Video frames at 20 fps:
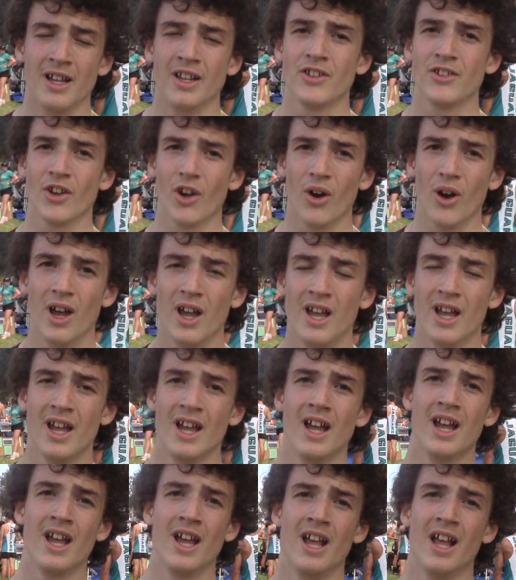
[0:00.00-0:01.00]
So
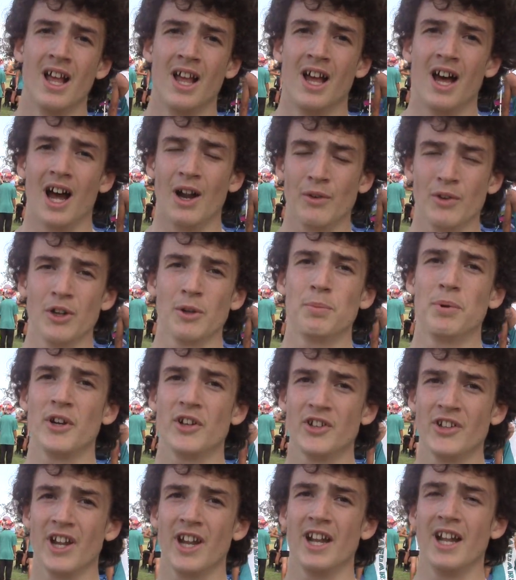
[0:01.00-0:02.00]
I really
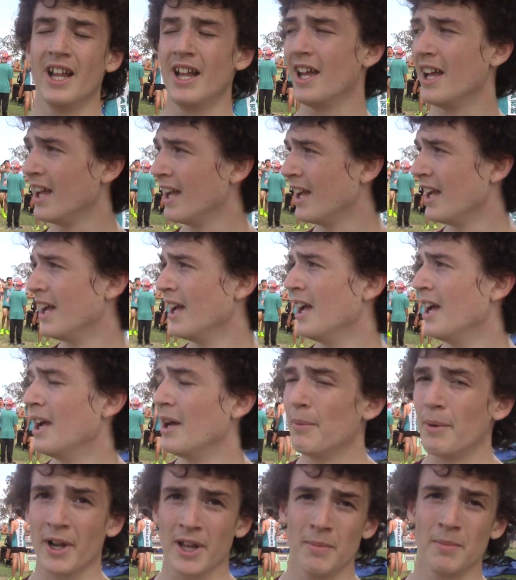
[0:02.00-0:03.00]
appreciate
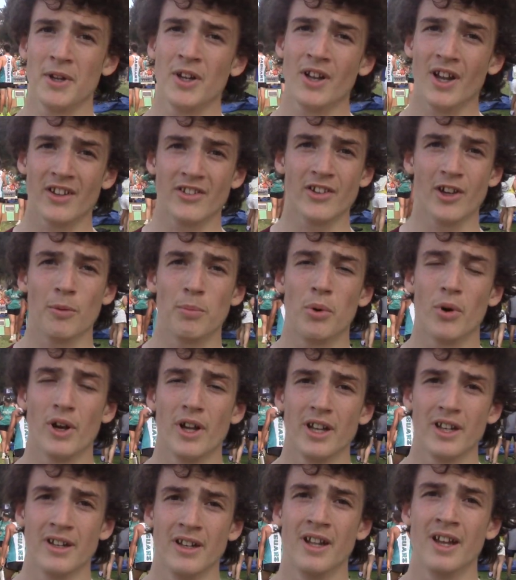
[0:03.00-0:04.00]
my community at
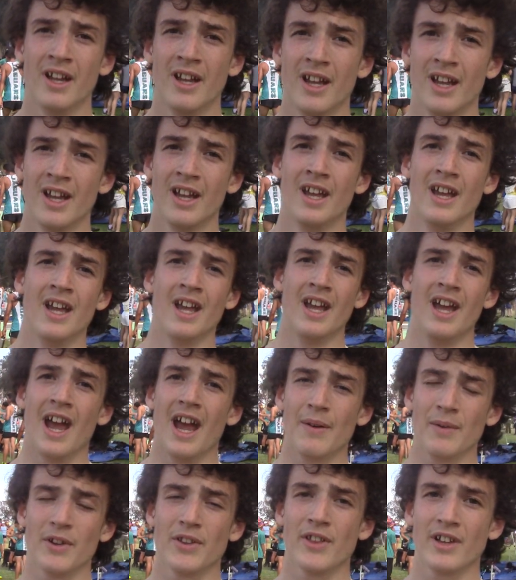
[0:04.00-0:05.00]
Salpointe and
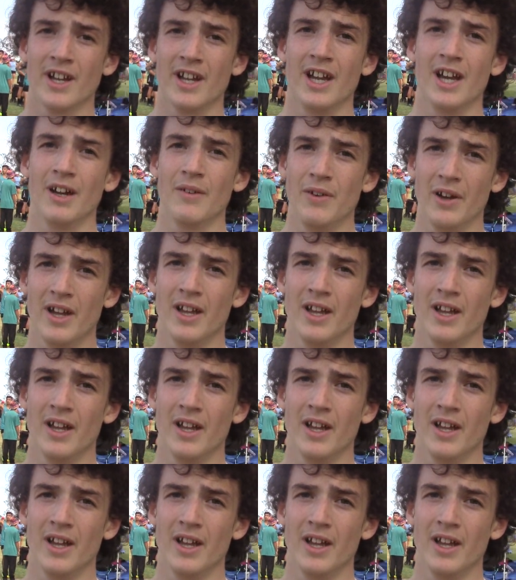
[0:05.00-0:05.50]
everything I have.